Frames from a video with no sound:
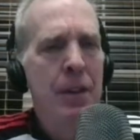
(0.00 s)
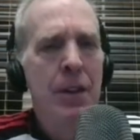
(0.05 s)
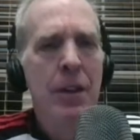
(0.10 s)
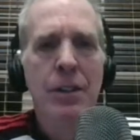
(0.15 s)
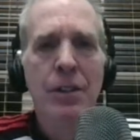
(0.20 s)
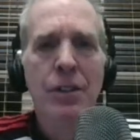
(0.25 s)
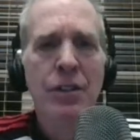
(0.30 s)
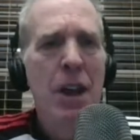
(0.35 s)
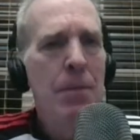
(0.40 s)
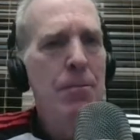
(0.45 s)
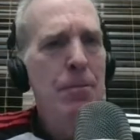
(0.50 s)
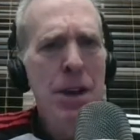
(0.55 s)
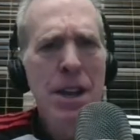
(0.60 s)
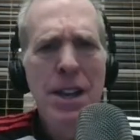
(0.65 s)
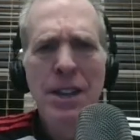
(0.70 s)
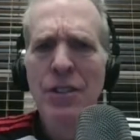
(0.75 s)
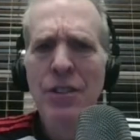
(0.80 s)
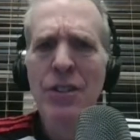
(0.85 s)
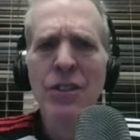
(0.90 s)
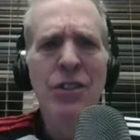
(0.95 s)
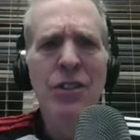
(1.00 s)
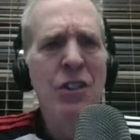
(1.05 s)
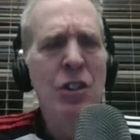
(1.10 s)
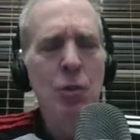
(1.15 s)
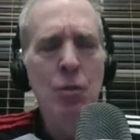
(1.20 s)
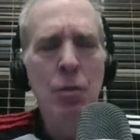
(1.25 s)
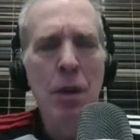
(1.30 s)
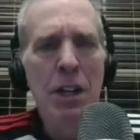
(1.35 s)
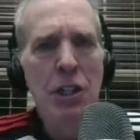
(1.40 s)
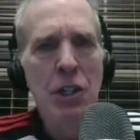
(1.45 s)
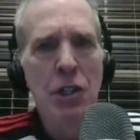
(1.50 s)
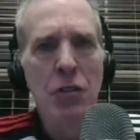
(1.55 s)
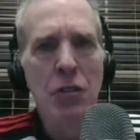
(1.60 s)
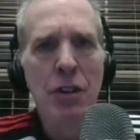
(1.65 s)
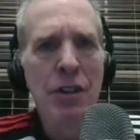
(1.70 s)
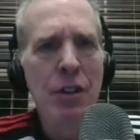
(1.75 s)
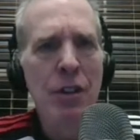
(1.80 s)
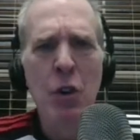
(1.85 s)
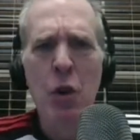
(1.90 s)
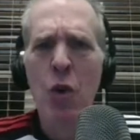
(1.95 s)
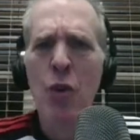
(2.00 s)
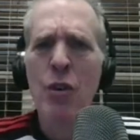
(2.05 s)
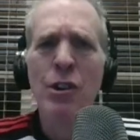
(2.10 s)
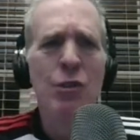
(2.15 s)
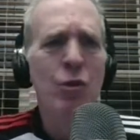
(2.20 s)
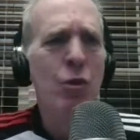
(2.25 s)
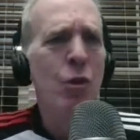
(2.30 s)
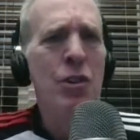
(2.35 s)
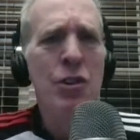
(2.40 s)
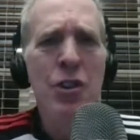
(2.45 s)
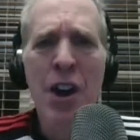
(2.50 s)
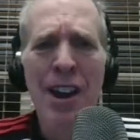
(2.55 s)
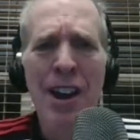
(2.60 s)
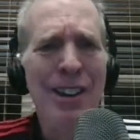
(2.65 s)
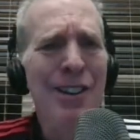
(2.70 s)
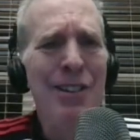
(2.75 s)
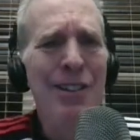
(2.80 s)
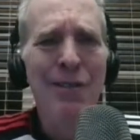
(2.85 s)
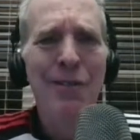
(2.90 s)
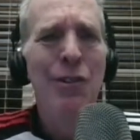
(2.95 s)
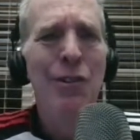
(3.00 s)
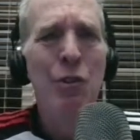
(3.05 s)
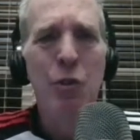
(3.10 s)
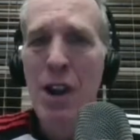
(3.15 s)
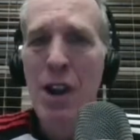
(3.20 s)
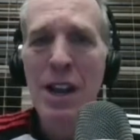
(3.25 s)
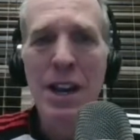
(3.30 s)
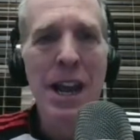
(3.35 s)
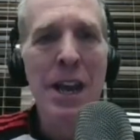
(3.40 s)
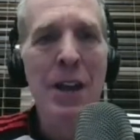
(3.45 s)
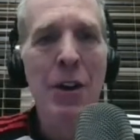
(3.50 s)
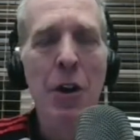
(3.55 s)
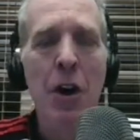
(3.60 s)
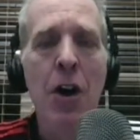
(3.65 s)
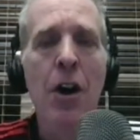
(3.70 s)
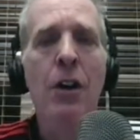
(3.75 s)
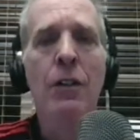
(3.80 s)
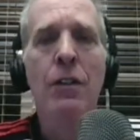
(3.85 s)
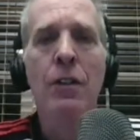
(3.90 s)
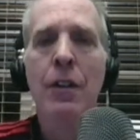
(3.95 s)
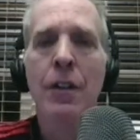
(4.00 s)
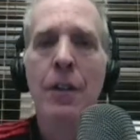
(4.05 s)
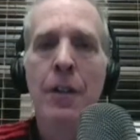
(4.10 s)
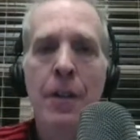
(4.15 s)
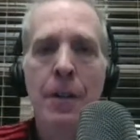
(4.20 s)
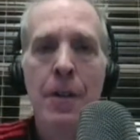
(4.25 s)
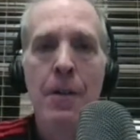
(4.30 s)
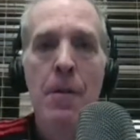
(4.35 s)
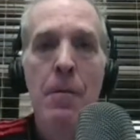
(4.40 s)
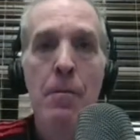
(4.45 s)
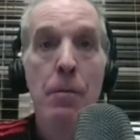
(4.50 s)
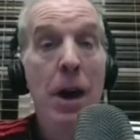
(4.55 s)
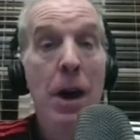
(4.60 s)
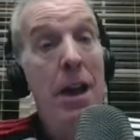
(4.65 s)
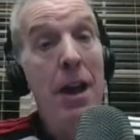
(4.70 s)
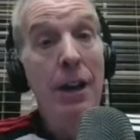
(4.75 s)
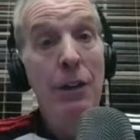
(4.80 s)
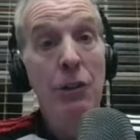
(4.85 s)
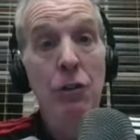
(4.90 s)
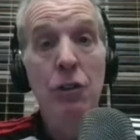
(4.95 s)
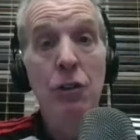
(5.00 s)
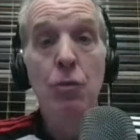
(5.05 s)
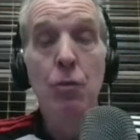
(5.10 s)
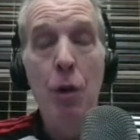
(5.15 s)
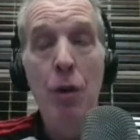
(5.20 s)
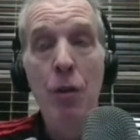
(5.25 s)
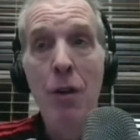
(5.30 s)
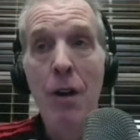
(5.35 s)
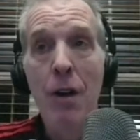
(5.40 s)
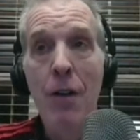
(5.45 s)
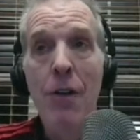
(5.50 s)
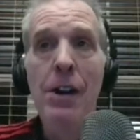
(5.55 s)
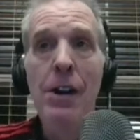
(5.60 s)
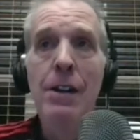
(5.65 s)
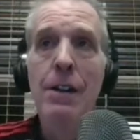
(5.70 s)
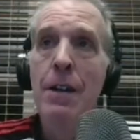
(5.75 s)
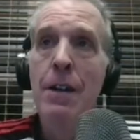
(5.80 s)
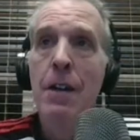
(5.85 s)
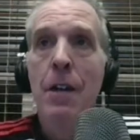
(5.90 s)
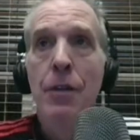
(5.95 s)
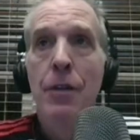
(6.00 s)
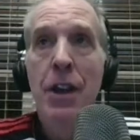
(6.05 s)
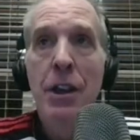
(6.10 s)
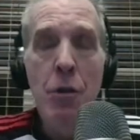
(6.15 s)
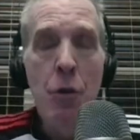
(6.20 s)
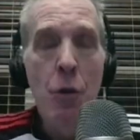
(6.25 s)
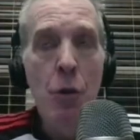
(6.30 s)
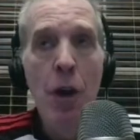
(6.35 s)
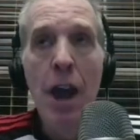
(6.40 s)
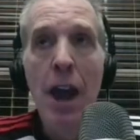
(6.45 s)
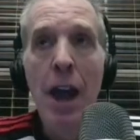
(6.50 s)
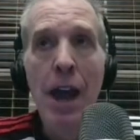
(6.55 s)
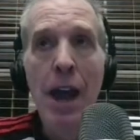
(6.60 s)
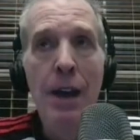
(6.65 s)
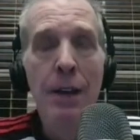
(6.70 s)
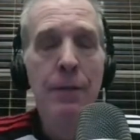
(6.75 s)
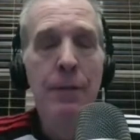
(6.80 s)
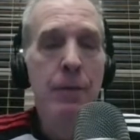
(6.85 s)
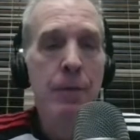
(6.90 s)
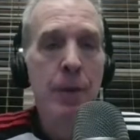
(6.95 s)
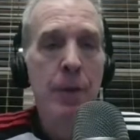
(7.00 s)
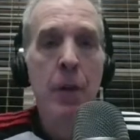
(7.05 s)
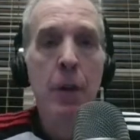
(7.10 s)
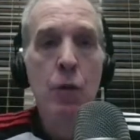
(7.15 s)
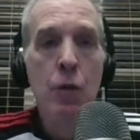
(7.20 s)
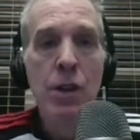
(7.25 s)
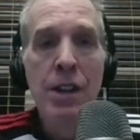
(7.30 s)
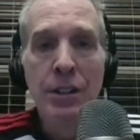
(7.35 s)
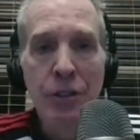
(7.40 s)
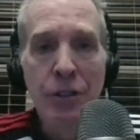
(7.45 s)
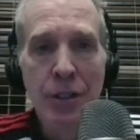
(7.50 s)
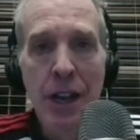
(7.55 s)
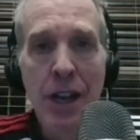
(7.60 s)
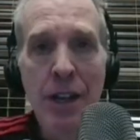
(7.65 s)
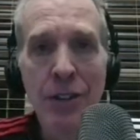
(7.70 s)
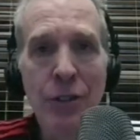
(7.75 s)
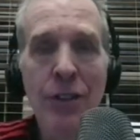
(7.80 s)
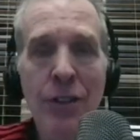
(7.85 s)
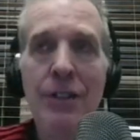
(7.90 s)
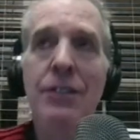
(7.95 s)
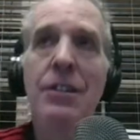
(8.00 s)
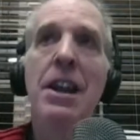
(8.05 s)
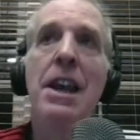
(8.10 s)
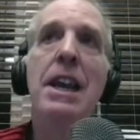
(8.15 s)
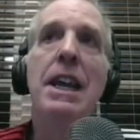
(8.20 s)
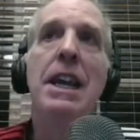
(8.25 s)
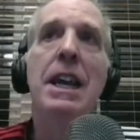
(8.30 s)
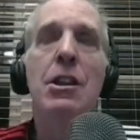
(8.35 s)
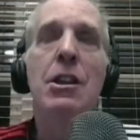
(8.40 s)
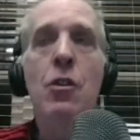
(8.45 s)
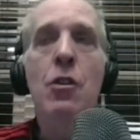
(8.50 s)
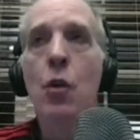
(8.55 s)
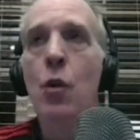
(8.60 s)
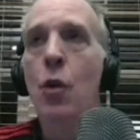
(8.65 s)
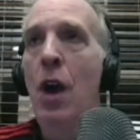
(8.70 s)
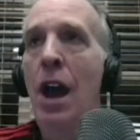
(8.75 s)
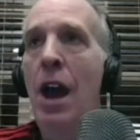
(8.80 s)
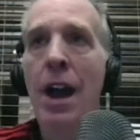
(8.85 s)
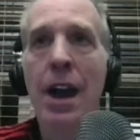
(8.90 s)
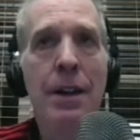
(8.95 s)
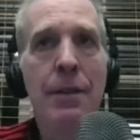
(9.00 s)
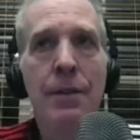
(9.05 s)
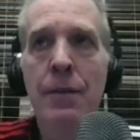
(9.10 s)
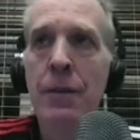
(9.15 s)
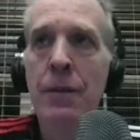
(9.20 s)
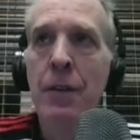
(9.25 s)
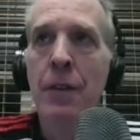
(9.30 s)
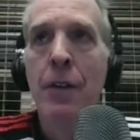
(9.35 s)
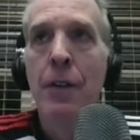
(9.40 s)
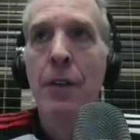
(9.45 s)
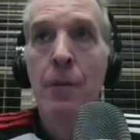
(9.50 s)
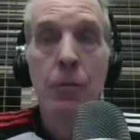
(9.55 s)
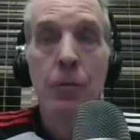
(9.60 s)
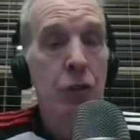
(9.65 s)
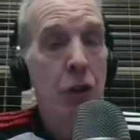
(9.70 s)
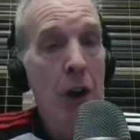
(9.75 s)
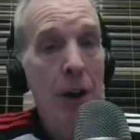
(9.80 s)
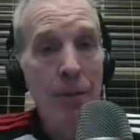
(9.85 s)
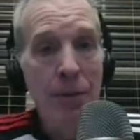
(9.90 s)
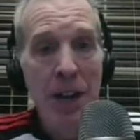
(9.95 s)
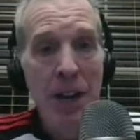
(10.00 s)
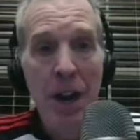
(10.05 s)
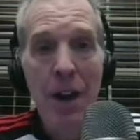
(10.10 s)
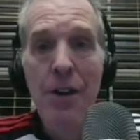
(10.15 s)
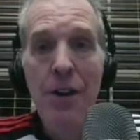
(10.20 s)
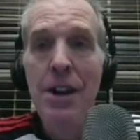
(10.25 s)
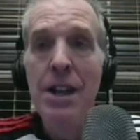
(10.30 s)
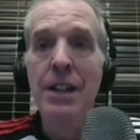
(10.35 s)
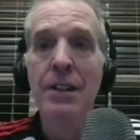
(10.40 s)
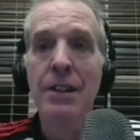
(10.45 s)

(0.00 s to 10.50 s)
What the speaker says: set pieces, especially the corners, were not great at all by Andres Pereira. Then you had Reece Nelson take it. You had Tom Kearney